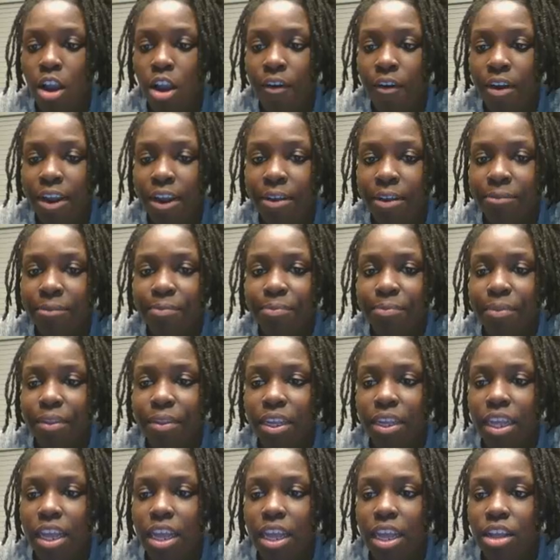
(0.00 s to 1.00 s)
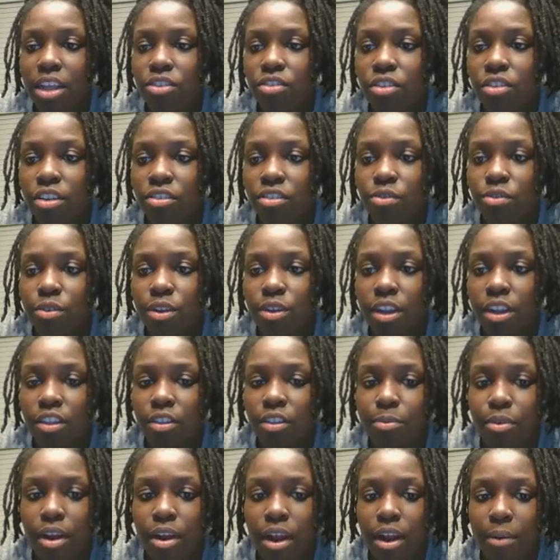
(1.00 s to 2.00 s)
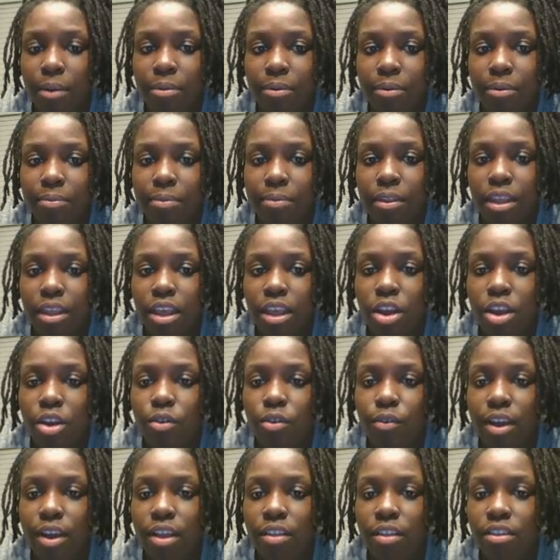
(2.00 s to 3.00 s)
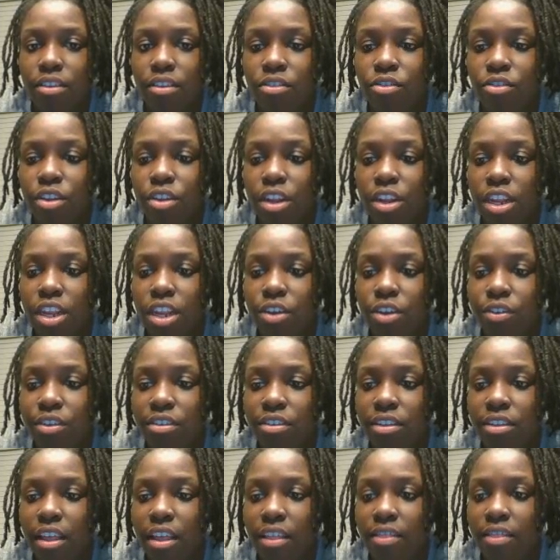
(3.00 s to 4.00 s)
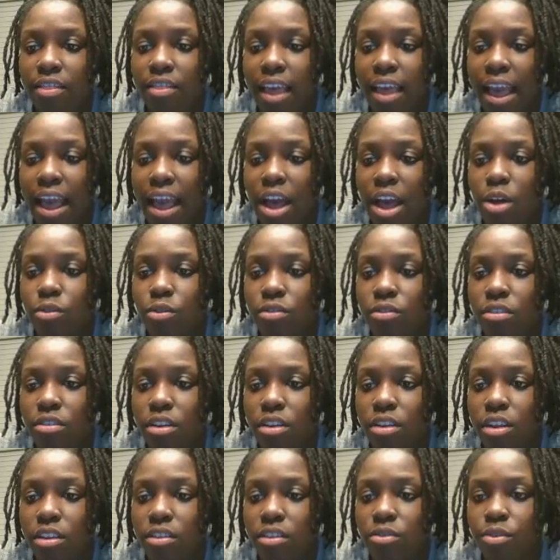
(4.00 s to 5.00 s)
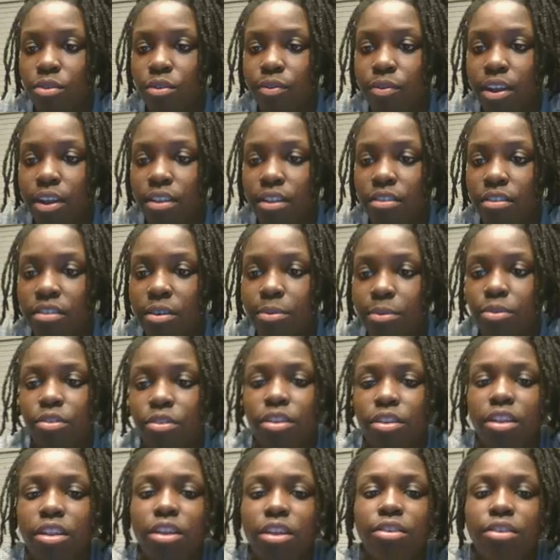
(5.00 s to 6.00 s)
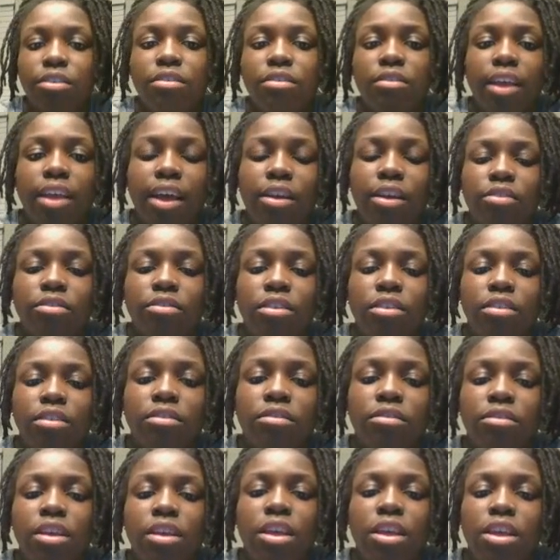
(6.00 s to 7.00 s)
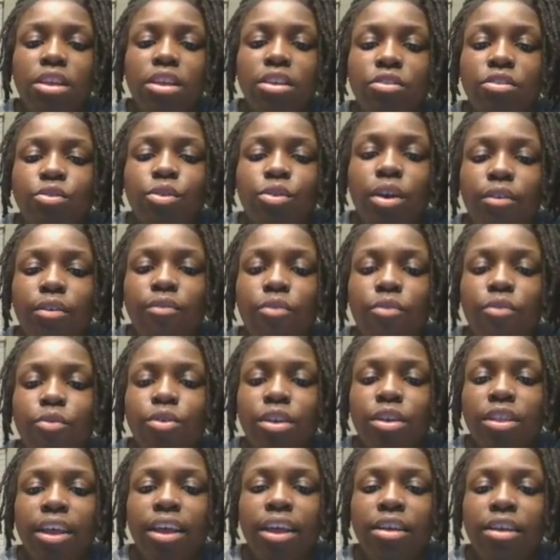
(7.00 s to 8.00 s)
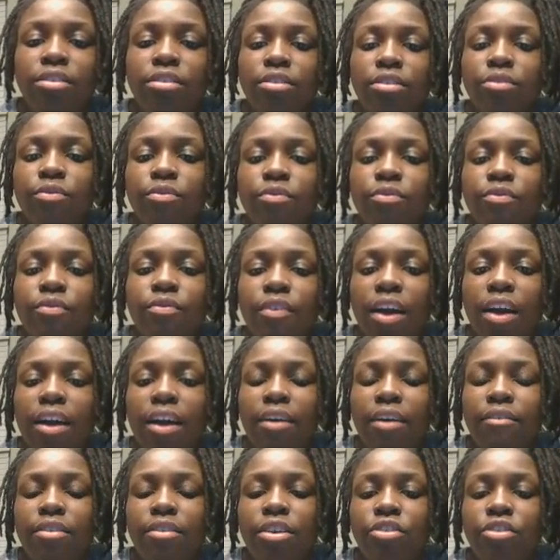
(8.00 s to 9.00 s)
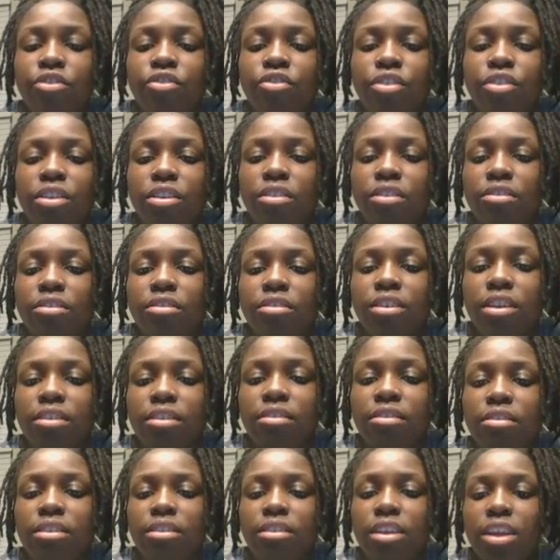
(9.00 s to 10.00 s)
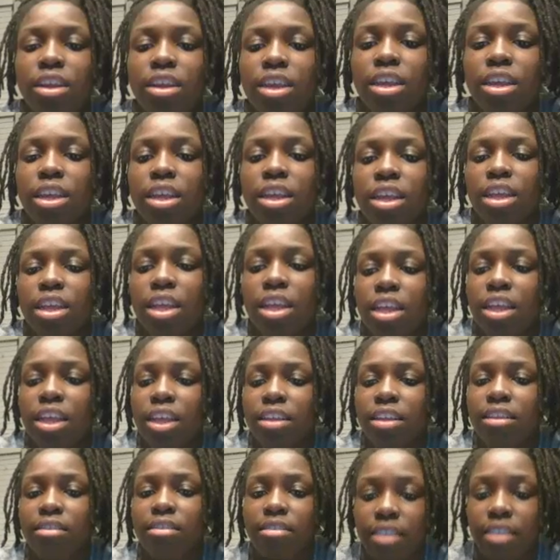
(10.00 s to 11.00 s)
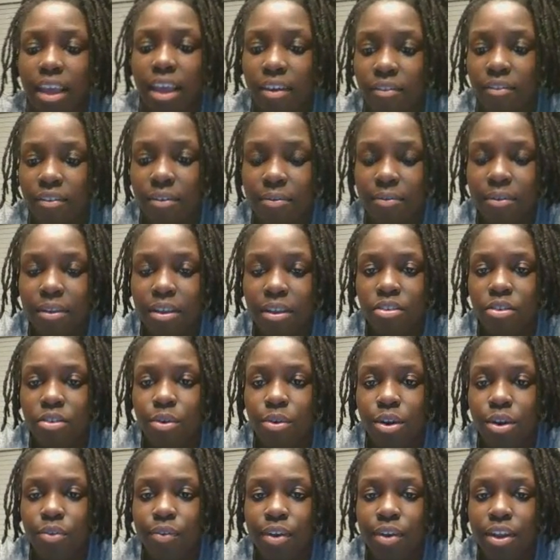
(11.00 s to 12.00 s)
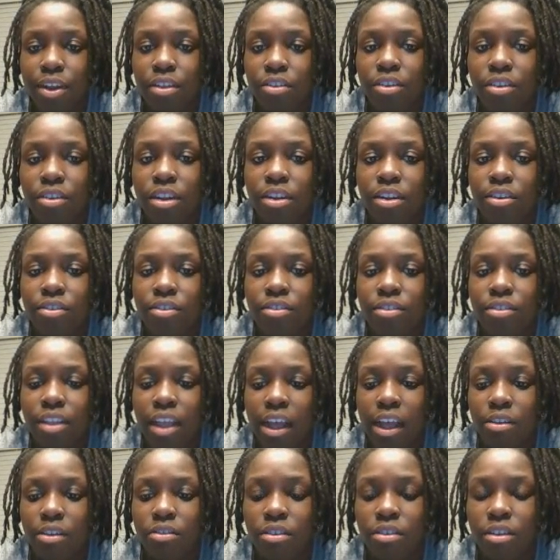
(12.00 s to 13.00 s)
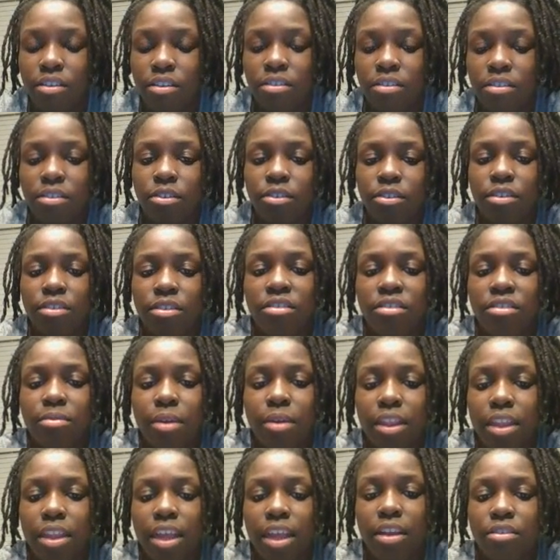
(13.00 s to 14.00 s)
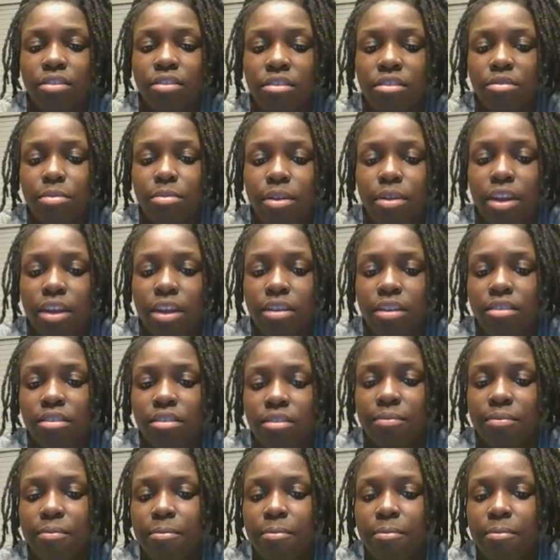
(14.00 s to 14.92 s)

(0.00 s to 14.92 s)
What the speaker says: All right. So let's do another problem. Round this to the nearest thousands. We're going to round this number to the nearest thousands. So I have 4,567. So we're going to round to the nearest thousands. So this is my thousands place.